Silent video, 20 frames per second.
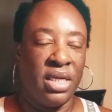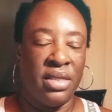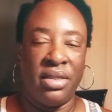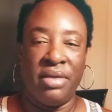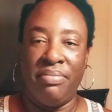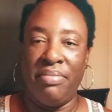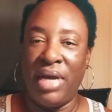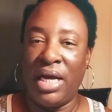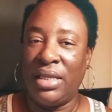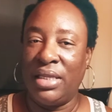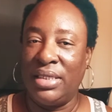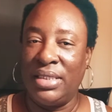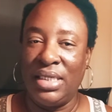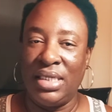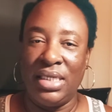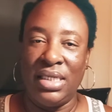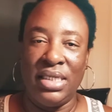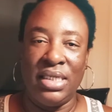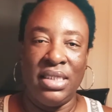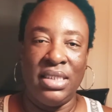
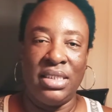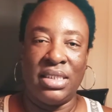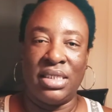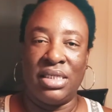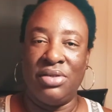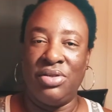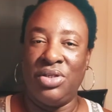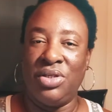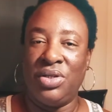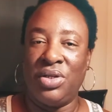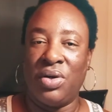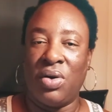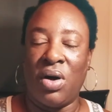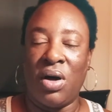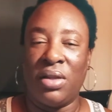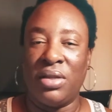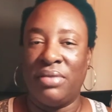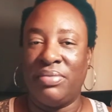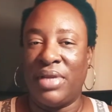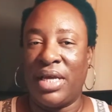melodies and,
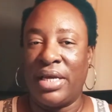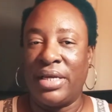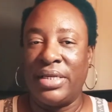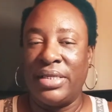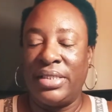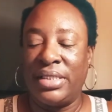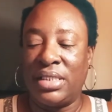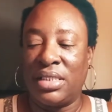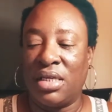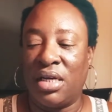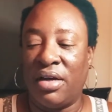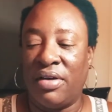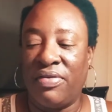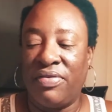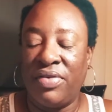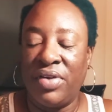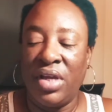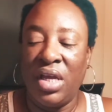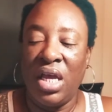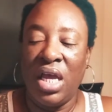all of that good
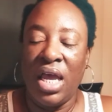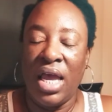stuff.